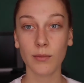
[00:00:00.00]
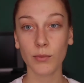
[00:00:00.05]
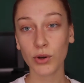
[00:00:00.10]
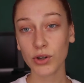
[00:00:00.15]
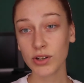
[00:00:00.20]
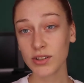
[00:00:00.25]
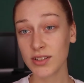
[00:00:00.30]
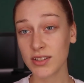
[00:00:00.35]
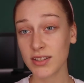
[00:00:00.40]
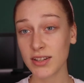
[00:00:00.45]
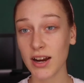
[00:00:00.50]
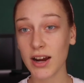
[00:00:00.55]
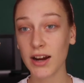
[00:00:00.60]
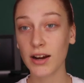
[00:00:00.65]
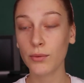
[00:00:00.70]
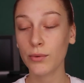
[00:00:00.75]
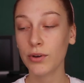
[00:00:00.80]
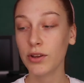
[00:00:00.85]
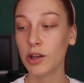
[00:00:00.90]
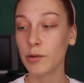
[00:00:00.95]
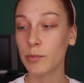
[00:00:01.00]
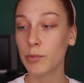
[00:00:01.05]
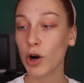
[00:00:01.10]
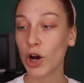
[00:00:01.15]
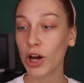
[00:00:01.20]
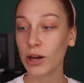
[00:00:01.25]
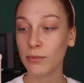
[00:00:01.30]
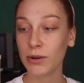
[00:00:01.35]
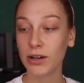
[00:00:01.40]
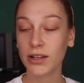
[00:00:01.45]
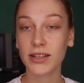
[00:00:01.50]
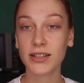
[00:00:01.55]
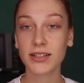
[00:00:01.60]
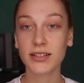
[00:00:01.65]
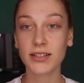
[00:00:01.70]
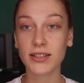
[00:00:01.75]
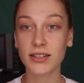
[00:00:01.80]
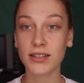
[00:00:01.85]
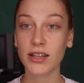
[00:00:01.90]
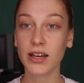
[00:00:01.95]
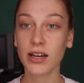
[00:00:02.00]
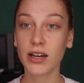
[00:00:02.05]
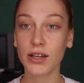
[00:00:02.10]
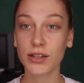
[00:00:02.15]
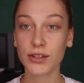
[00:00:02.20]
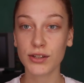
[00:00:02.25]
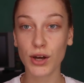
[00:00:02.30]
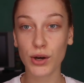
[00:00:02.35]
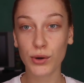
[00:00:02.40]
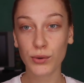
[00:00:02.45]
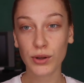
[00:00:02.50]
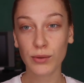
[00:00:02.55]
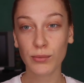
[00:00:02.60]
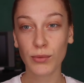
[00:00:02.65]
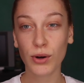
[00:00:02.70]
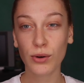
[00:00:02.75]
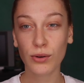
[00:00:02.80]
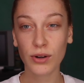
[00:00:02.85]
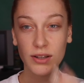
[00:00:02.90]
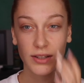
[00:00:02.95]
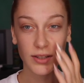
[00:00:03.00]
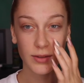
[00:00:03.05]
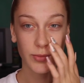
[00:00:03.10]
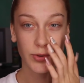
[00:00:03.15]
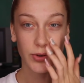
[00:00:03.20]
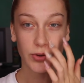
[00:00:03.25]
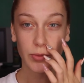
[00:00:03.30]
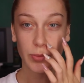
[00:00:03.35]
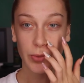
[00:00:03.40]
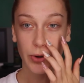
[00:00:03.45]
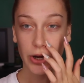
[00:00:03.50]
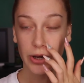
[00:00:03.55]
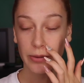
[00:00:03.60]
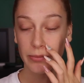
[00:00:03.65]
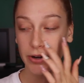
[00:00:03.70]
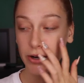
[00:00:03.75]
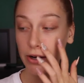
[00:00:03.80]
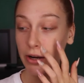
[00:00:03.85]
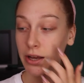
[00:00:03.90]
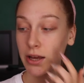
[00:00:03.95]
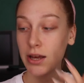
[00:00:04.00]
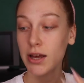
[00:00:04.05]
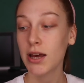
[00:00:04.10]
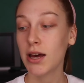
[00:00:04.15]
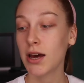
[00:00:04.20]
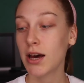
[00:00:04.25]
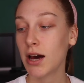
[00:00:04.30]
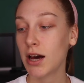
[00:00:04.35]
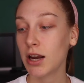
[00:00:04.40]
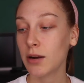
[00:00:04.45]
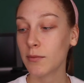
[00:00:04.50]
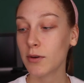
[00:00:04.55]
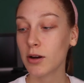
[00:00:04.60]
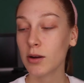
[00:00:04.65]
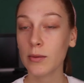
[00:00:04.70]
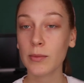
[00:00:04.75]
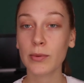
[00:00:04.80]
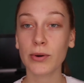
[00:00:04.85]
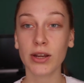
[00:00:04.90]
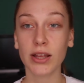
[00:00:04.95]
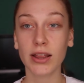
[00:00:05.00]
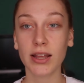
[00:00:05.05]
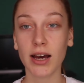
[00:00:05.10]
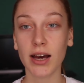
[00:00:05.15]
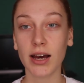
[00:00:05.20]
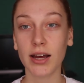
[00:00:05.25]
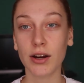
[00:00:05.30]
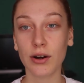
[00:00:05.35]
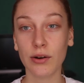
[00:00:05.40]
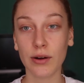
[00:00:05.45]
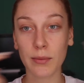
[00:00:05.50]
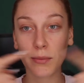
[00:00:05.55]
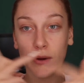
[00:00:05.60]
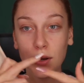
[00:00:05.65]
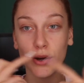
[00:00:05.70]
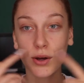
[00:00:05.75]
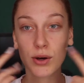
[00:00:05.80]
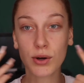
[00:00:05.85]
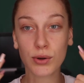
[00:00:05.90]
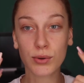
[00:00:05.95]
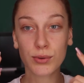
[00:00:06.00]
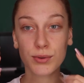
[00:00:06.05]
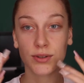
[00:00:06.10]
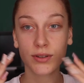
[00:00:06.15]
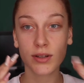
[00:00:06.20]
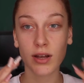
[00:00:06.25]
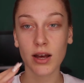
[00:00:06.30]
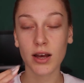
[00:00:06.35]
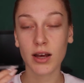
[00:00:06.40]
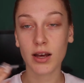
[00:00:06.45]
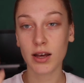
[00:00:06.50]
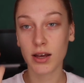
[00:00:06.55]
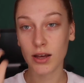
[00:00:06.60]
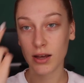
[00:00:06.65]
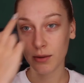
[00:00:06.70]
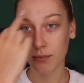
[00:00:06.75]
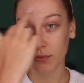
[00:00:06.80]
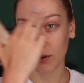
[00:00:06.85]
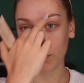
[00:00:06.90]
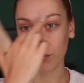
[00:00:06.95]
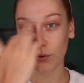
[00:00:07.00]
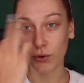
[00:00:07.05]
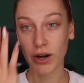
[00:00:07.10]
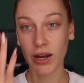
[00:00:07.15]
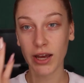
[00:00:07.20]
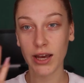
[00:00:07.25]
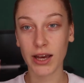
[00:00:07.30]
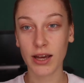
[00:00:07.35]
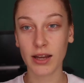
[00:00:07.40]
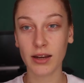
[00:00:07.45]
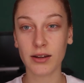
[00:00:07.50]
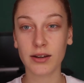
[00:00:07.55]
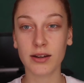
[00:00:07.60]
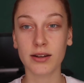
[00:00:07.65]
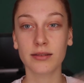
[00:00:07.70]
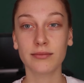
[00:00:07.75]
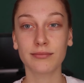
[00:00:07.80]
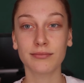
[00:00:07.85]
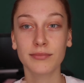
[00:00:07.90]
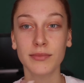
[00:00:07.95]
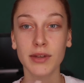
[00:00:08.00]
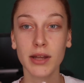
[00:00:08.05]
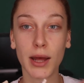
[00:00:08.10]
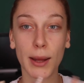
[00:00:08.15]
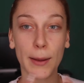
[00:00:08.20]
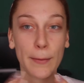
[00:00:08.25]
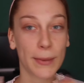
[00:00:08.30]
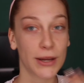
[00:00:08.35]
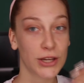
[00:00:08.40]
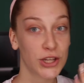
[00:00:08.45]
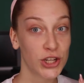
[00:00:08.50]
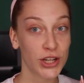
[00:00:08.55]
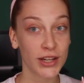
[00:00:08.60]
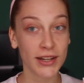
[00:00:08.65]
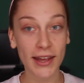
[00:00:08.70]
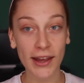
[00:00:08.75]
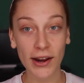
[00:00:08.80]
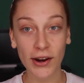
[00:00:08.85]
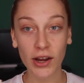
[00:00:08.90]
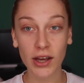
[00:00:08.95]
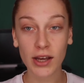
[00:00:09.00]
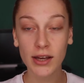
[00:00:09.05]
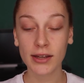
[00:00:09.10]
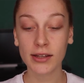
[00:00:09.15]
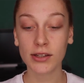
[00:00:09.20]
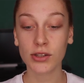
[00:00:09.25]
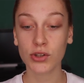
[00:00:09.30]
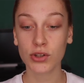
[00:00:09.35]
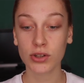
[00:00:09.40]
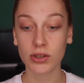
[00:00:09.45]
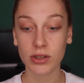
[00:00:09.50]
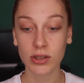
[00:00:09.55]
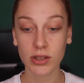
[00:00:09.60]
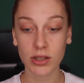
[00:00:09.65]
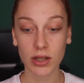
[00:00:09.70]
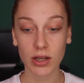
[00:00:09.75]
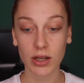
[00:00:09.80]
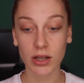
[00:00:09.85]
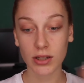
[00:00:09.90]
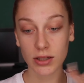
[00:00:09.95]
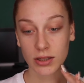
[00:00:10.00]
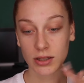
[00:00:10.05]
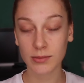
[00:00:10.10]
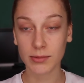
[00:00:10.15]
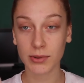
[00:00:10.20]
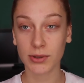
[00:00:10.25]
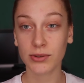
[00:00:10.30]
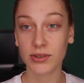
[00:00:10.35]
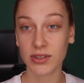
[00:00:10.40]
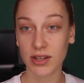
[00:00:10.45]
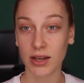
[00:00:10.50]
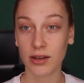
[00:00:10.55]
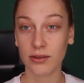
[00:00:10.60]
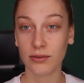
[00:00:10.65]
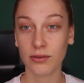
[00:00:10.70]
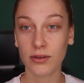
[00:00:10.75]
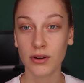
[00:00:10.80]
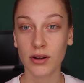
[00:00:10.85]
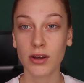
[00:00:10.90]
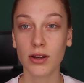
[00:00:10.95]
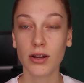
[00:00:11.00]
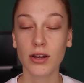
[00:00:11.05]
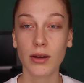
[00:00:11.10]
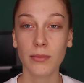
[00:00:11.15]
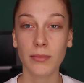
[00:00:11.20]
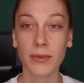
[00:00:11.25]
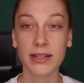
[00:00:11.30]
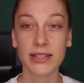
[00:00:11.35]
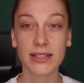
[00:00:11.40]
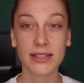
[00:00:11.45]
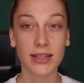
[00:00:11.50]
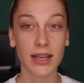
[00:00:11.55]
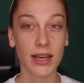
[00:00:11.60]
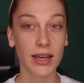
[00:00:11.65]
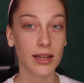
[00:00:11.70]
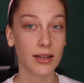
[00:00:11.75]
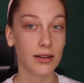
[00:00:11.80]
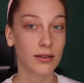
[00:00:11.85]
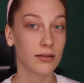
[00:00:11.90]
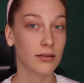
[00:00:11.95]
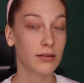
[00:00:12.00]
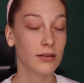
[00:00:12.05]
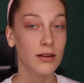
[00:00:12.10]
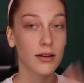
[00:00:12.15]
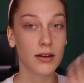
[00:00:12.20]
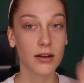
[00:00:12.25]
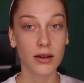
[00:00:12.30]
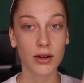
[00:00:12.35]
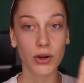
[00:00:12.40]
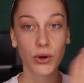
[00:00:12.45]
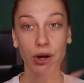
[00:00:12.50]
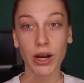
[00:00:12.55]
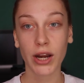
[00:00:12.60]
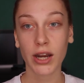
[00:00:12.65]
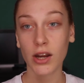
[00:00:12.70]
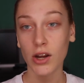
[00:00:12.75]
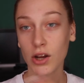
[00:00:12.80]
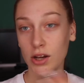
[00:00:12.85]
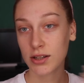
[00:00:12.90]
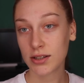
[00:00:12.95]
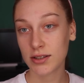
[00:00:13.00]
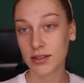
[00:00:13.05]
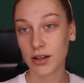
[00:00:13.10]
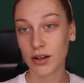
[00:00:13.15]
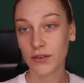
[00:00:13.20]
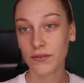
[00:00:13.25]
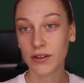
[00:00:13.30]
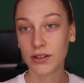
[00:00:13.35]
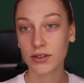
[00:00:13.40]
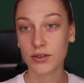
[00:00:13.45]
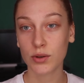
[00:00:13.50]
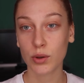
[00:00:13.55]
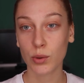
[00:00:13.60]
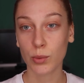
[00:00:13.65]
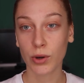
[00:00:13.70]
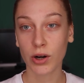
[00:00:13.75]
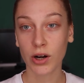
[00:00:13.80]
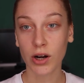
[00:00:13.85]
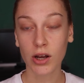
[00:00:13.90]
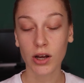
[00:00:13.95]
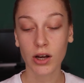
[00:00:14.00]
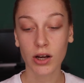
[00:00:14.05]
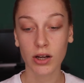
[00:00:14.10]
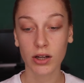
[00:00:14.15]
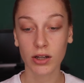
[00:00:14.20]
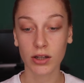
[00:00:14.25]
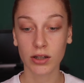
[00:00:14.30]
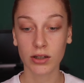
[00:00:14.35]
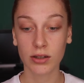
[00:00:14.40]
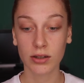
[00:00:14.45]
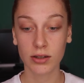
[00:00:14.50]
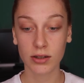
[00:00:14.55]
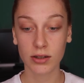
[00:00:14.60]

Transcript: going to start with a primer. This is the Tony Moly Smooth Primer, and I'm going to be putting that around my nose, my forehead and my chin area, just to smooth down my skin, create a nice surface to work on,